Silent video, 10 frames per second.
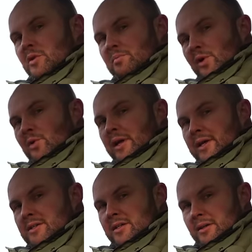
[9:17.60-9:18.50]
your boot
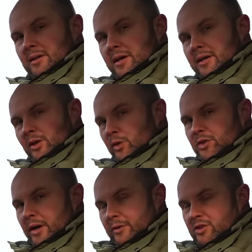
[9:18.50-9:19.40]
lid in a, uh, an
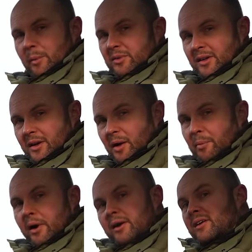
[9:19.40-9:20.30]
underground shopping centre car
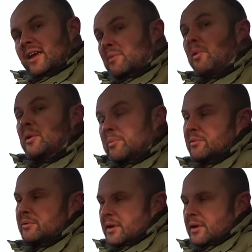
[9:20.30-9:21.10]
park and you hit a pipe?